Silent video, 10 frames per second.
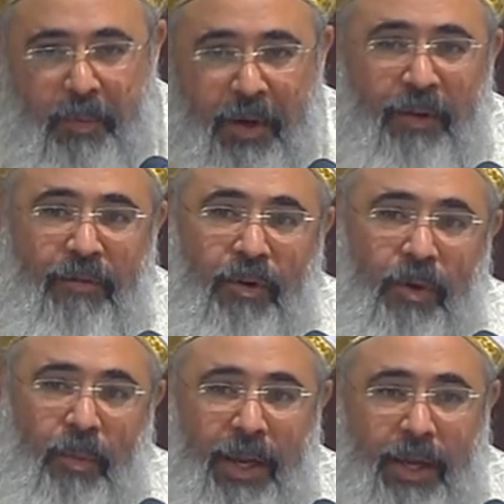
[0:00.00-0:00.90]
for her
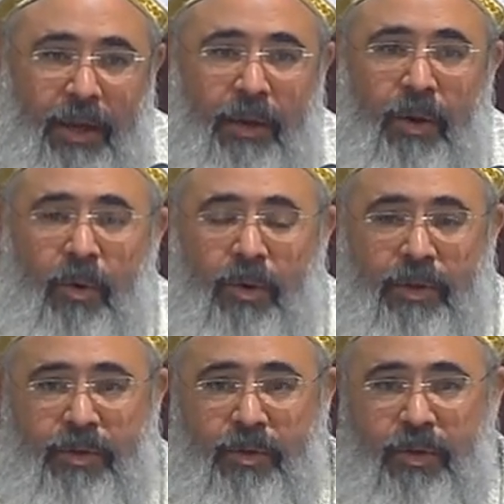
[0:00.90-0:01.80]
wedding or the
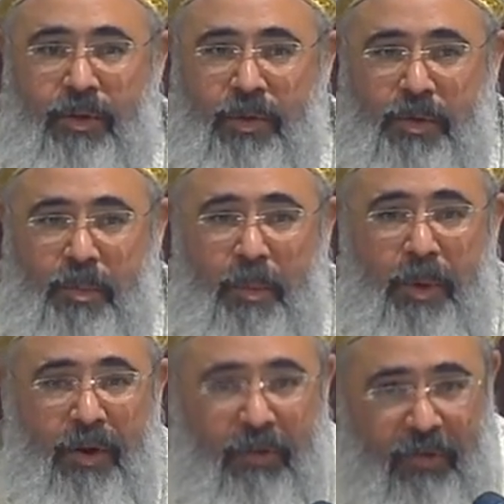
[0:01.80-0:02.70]
student who's
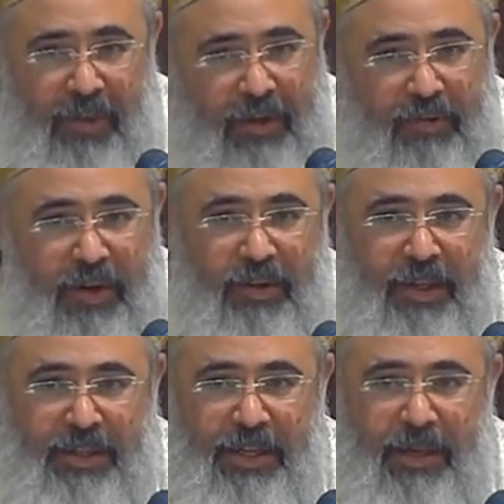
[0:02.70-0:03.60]
preparing for that final
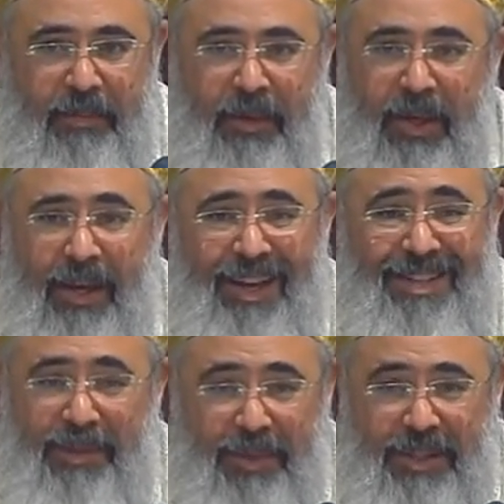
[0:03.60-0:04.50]
exam has to
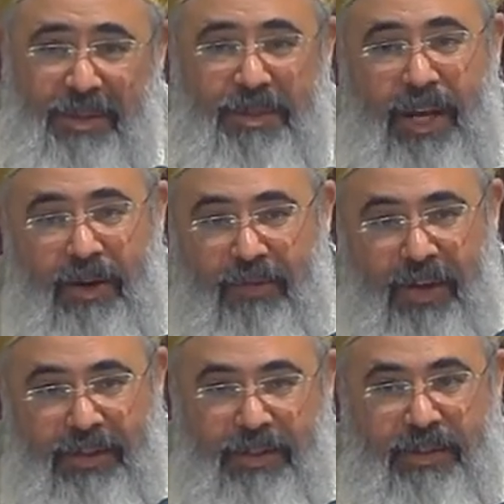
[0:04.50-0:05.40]
make some
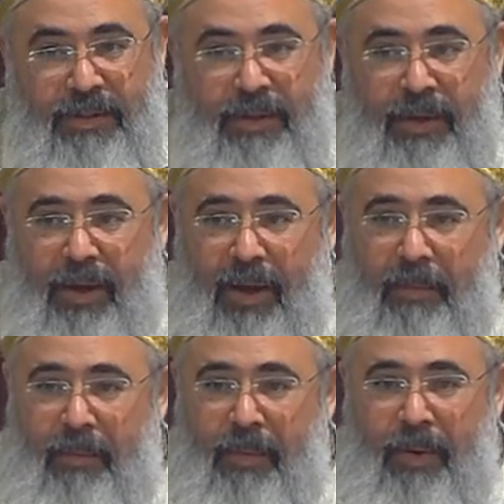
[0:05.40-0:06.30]
sacrifices. Um,
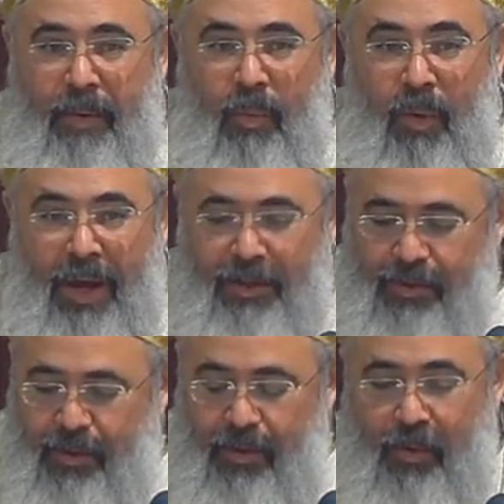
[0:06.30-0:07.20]
why?
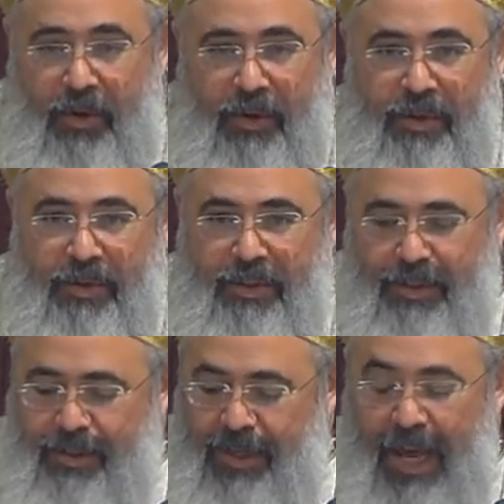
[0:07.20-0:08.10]
In order
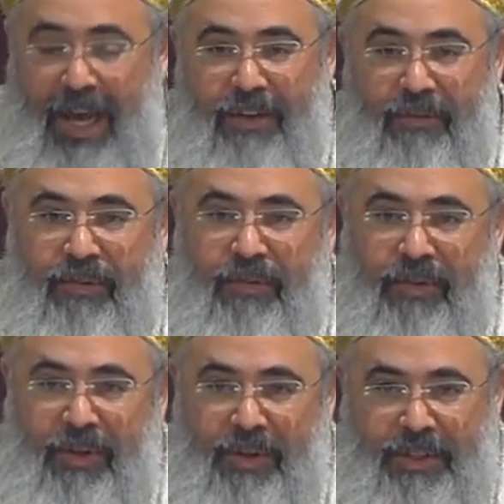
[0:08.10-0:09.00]
to have
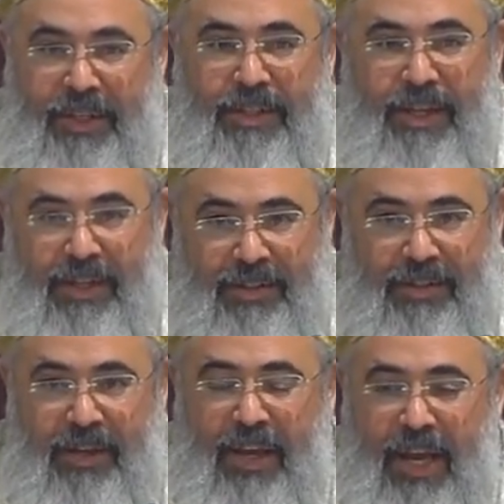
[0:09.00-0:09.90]
uh, success
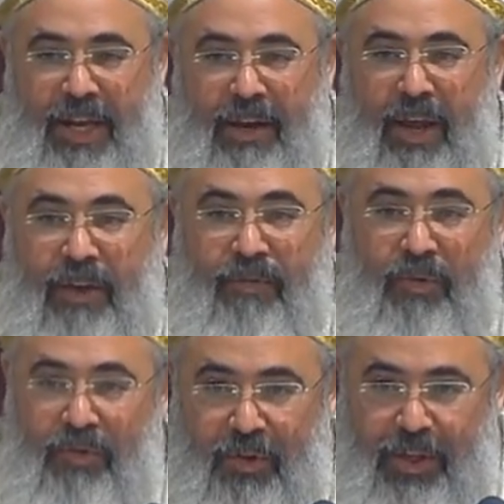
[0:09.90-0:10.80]
and, and
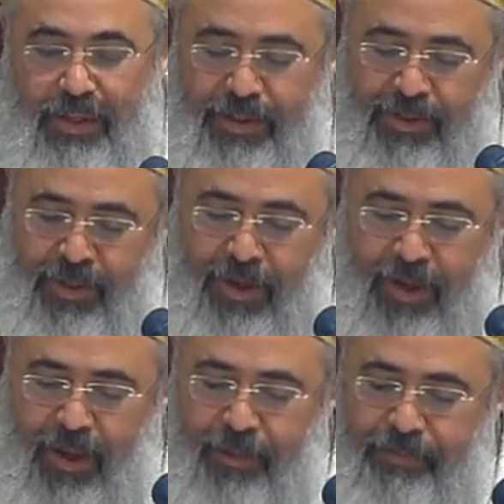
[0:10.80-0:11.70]
fruitfulness.
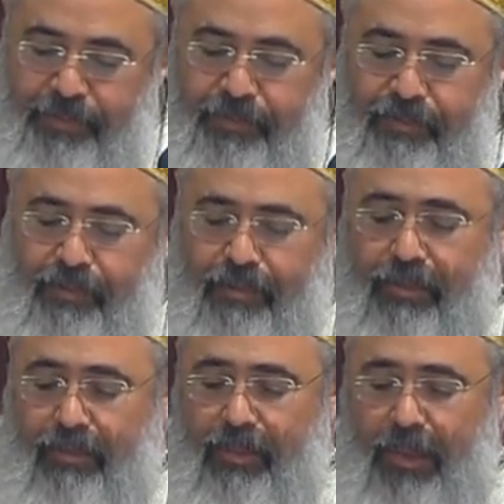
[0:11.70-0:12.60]
Um,
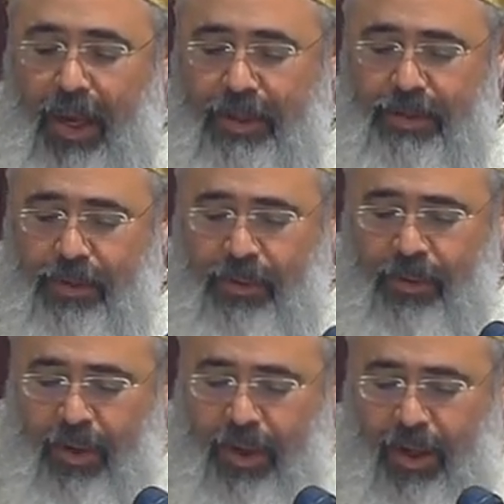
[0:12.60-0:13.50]
and so,
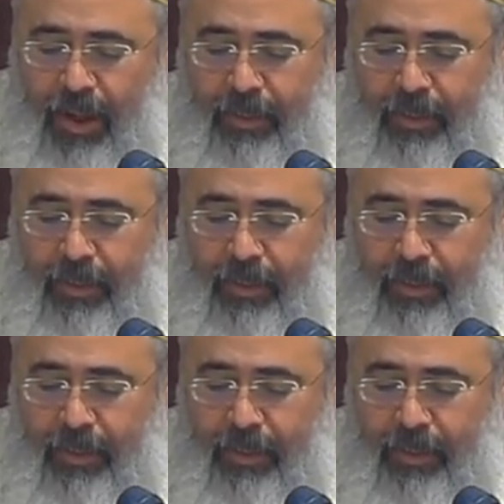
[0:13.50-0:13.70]
um,